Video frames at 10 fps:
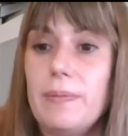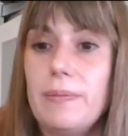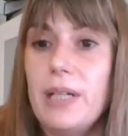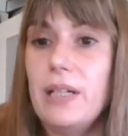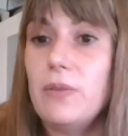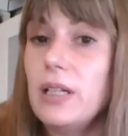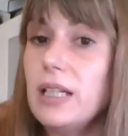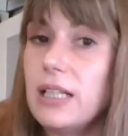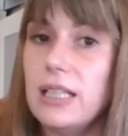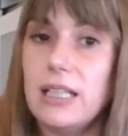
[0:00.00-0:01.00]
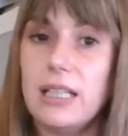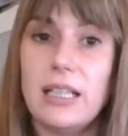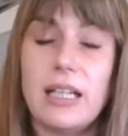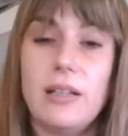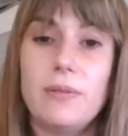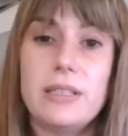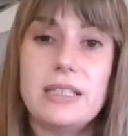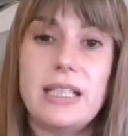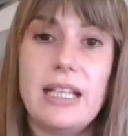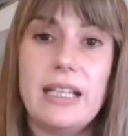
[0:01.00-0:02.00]
Very quickly, I would
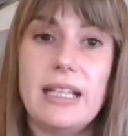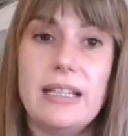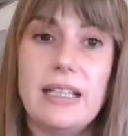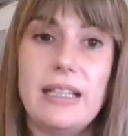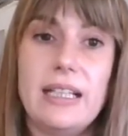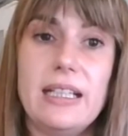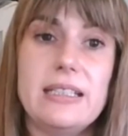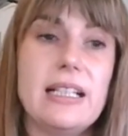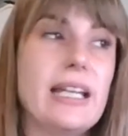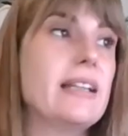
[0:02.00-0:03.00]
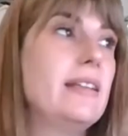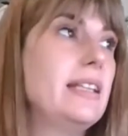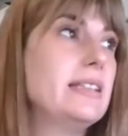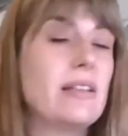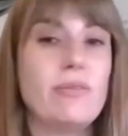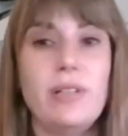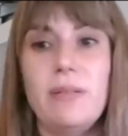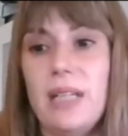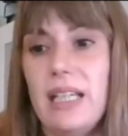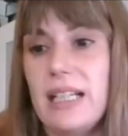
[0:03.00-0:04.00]
say that there is like these 3
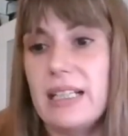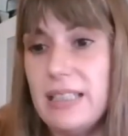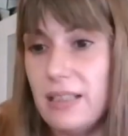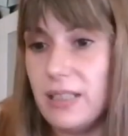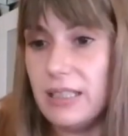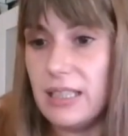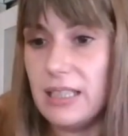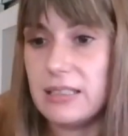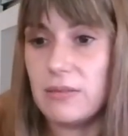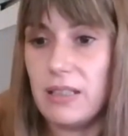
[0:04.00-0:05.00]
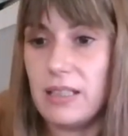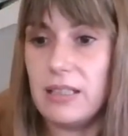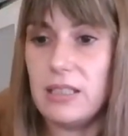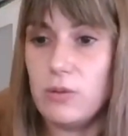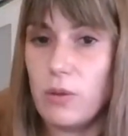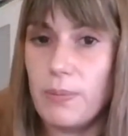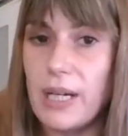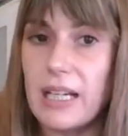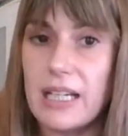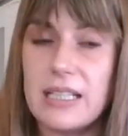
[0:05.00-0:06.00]
main activities within this work
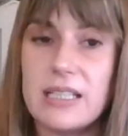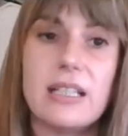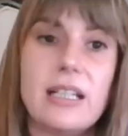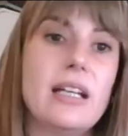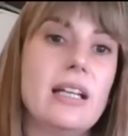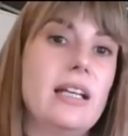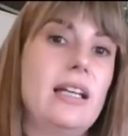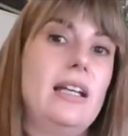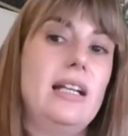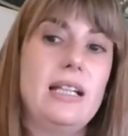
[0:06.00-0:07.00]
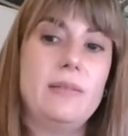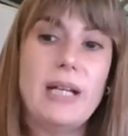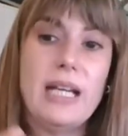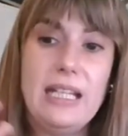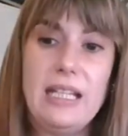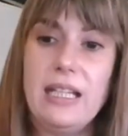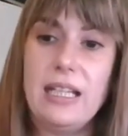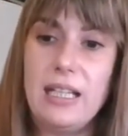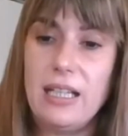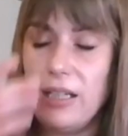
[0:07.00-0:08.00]
package, led by
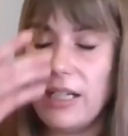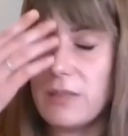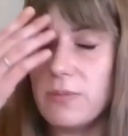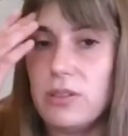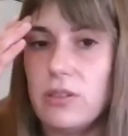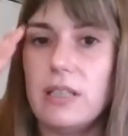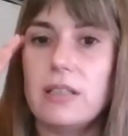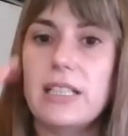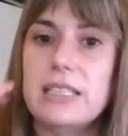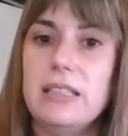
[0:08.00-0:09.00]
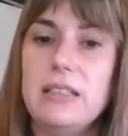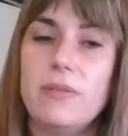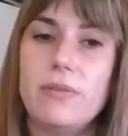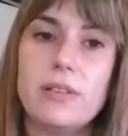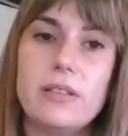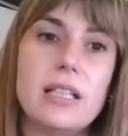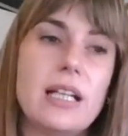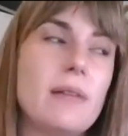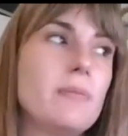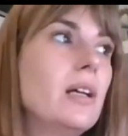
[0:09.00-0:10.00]
Erasmus University of
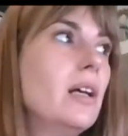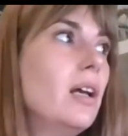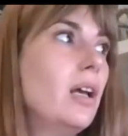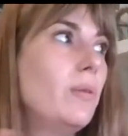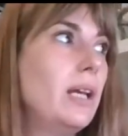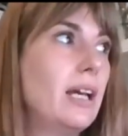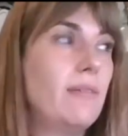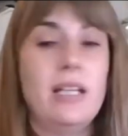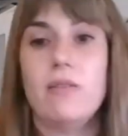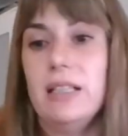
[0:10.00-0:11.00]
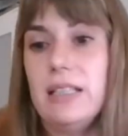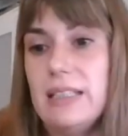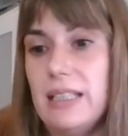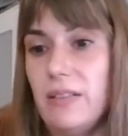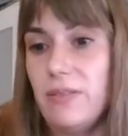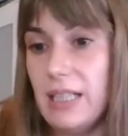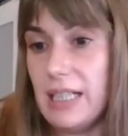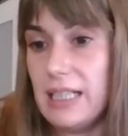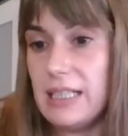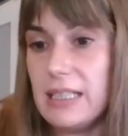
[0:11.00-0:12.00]
Rotterdam. We have the quantitative
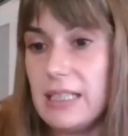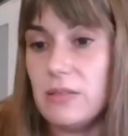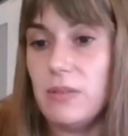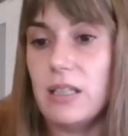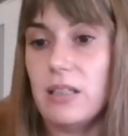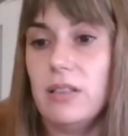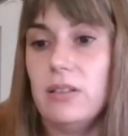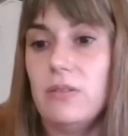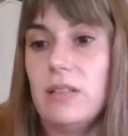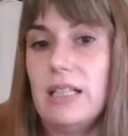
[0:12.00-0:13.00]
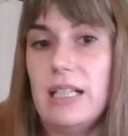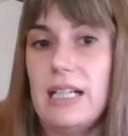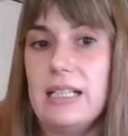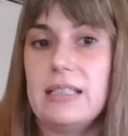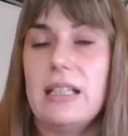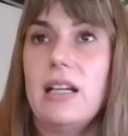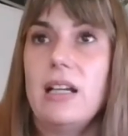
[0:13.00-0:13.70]
analysis. We are going to analyze